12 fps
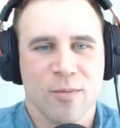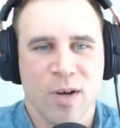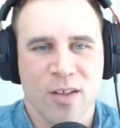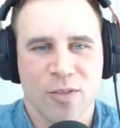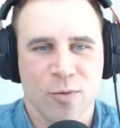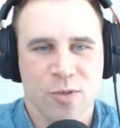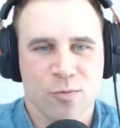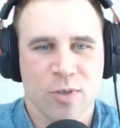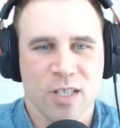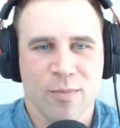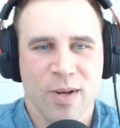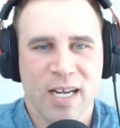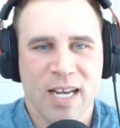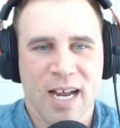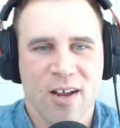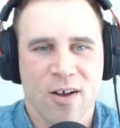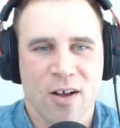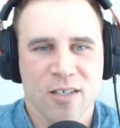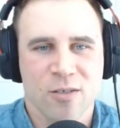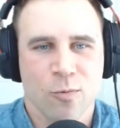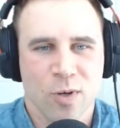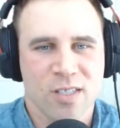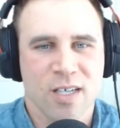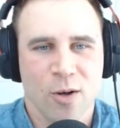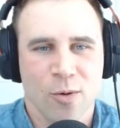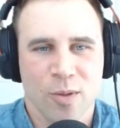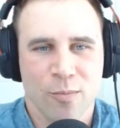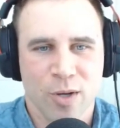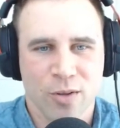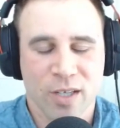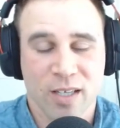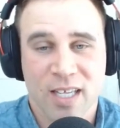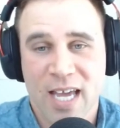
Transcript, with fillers: a month was really my net cost once I owned the building.